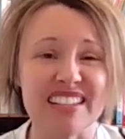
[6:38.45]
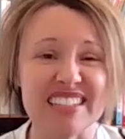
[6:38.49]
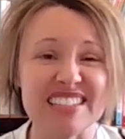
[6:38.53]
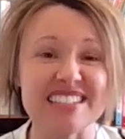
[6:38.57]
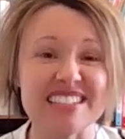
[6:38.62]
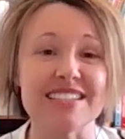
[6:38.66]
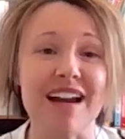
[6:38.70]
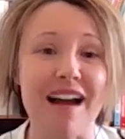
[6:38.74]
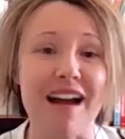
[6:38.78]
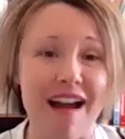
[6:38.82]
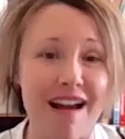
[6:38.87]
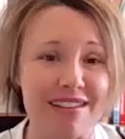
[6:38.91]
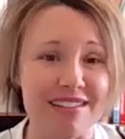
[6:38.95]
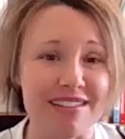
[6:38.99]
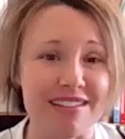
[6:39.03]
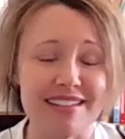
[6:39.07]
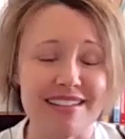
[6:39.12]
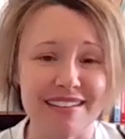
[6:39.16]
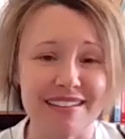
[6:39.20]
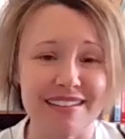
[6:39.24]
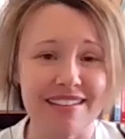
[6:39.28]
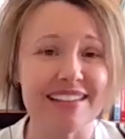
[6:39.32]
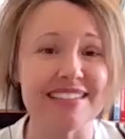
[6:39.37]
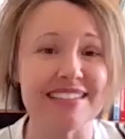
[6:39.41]
It's
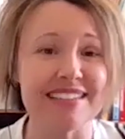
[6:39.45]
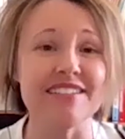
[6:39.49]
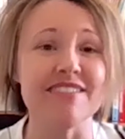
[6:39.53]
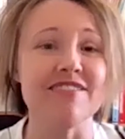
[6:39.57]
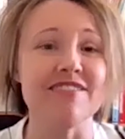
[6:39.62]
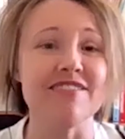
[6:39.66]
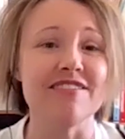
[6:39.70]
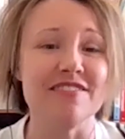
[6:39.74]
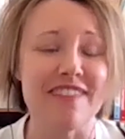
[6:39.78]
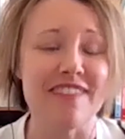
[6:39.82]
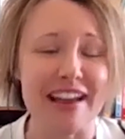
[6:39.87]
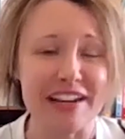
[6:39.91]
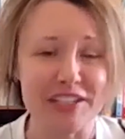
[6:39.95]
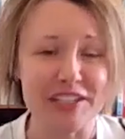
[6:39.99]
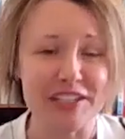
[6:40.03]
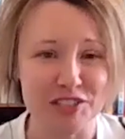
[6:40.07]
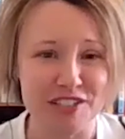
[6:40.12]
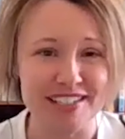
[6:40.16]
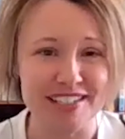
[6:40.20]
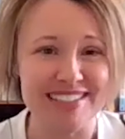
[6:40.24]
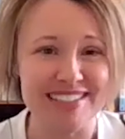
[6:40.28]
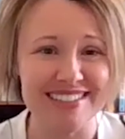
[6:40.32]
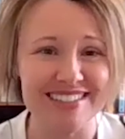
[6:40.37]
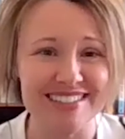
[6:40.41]
toxic, it's
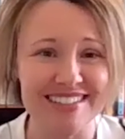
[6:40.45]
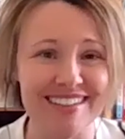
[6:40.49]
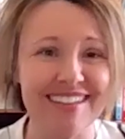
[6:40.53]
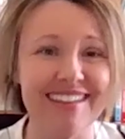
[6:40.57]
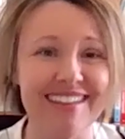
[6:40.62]
infectious.